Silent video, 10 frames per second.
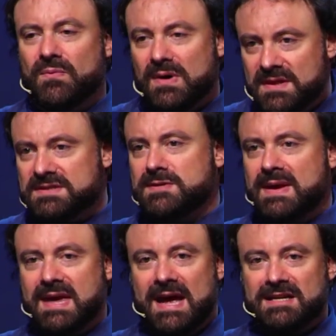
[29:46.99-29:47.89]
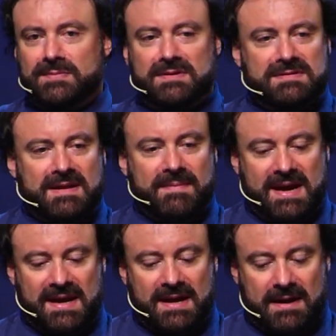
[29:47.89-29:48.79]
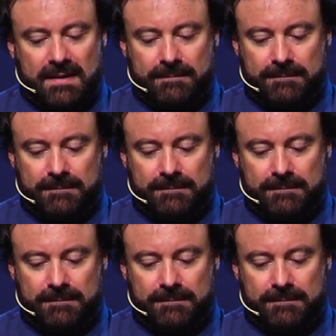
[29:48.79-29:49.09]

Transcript: want to be accountable to their maker.